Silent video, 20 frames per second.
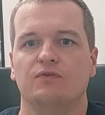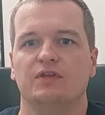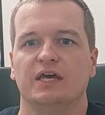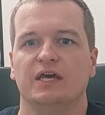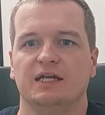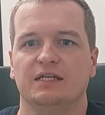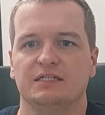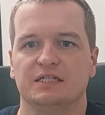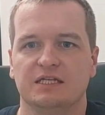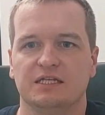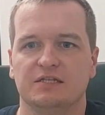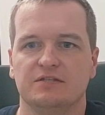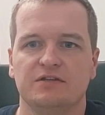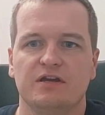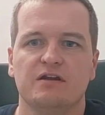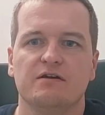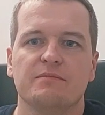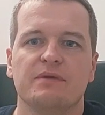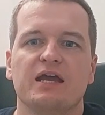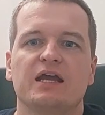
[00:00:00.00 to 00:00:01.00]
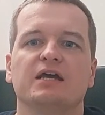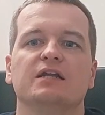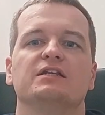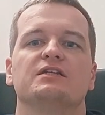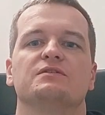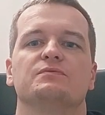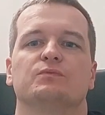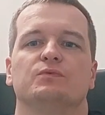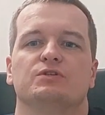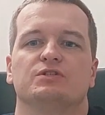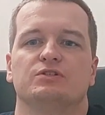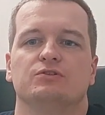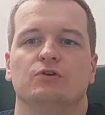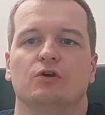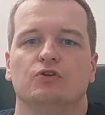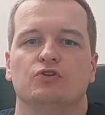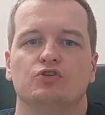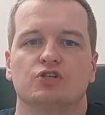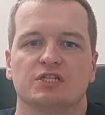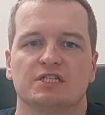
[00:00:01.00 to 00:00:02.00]
the Antikythera mechanism was
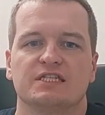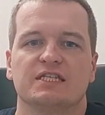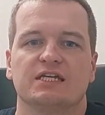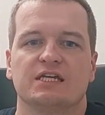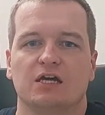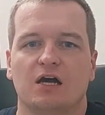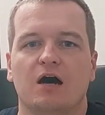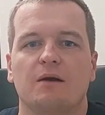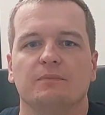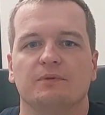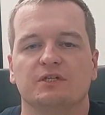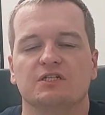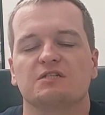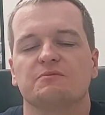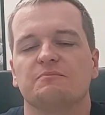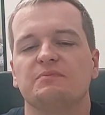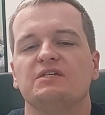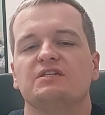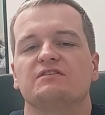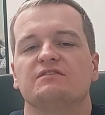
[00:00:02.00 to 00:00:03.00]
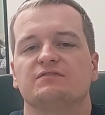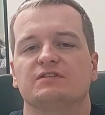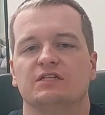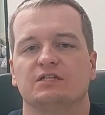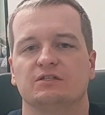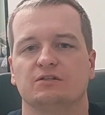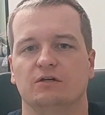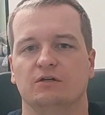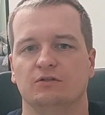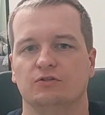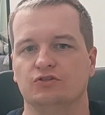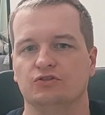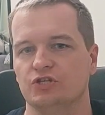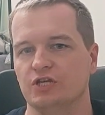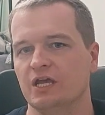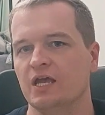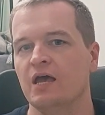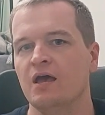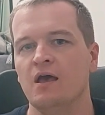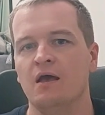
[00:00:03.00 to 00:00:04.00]
not just a complex piece of
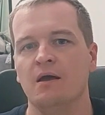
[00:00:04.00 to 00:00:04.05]
technology,